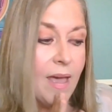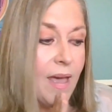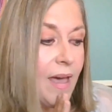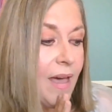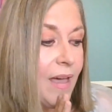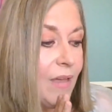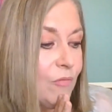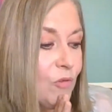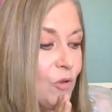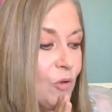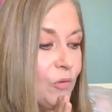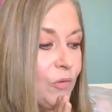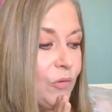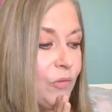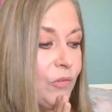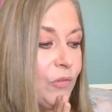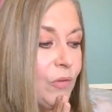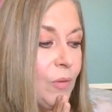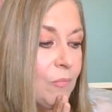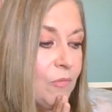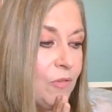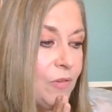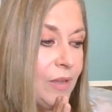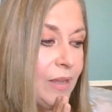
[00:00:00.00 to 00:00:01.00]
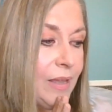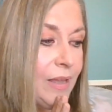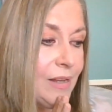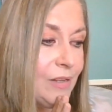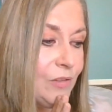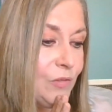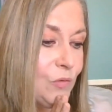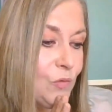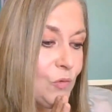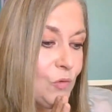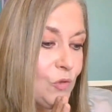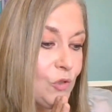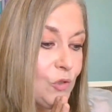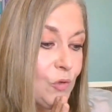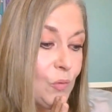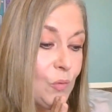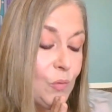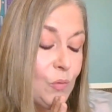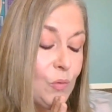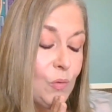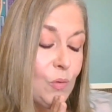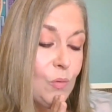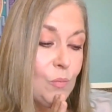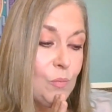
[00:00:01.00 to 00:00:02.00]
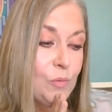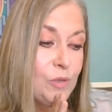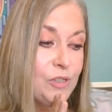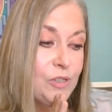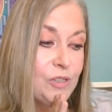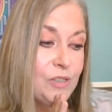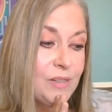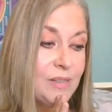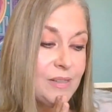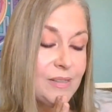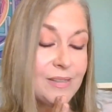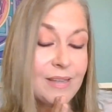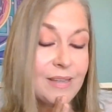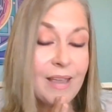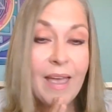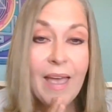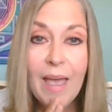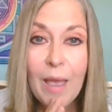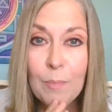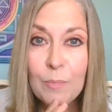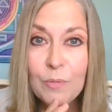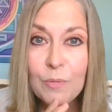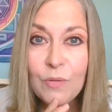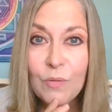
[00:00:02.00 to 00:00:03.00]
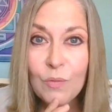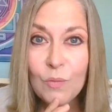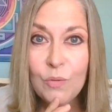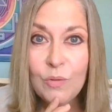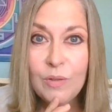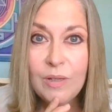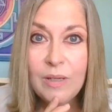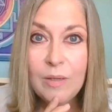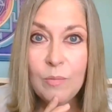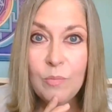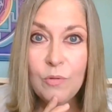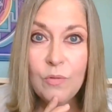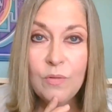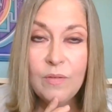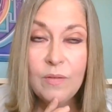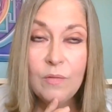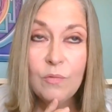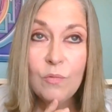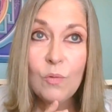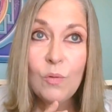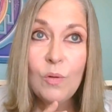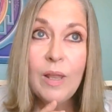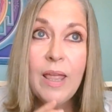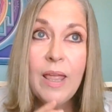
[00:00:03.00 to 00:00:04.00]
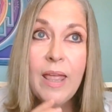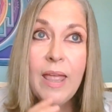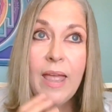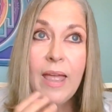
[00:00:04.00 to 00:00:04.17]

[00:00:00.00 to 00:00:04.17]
I've got something else to show you, which is absolutely beautiful.